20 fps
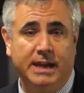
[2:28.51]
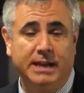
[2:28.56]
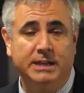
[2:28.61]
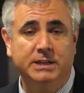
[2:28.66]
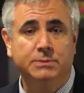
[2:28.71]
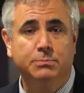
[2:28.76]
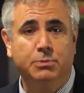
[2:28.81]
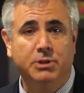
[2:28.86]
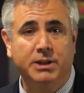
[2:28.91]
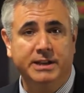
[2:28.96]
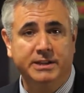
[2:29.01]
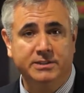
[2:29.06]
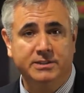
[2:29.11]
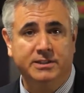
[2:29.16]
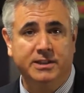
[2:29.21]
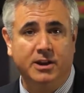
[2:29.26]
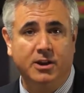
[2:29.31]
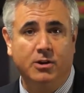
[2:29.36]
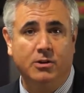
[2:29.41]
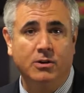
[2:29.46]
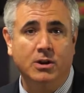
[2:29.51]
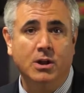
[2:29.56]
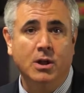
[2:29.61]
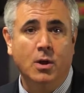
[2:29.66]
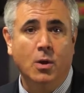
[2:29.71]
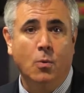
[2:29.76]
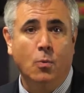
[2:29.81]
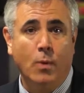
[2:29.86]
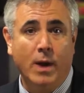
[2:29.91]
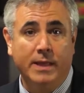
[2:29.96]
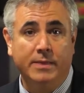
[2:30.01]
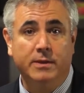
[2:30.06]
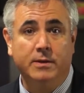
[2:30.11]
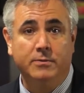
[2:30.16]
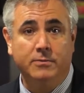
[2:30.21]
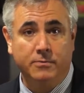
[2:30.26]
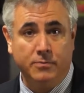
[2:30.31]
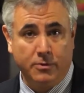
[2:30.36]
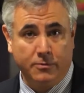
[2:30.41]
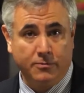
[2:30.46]
and it's placed there when
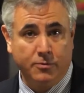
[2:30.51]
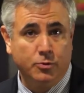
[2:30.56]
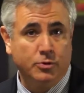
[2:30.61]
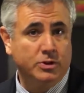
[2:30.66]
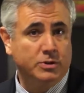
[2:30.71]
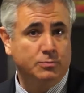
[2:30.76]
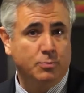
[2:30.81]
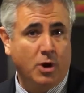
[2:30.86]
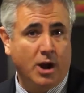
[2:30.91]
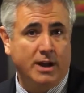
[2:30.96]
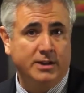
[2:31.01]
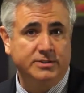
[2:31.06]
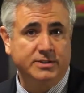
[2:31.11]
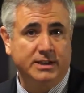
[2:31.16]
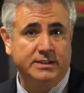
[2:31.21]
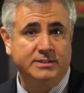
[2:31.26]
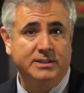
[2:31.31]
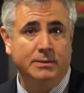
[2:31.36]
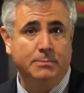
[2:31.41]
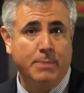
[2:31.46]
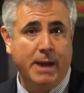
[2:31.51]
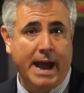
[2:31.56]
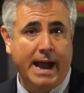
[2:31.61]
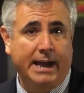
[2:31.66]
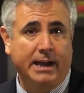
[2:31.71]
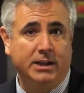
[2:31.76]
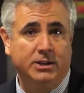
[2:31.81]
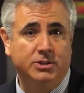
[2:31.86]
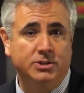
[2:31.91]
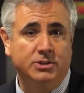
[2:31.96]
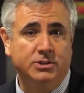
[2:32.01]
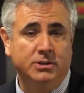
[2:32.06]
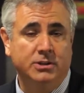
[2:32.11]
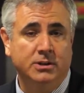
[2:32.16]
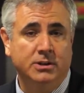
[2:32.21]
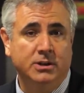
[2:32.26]
the food is processed and packaged.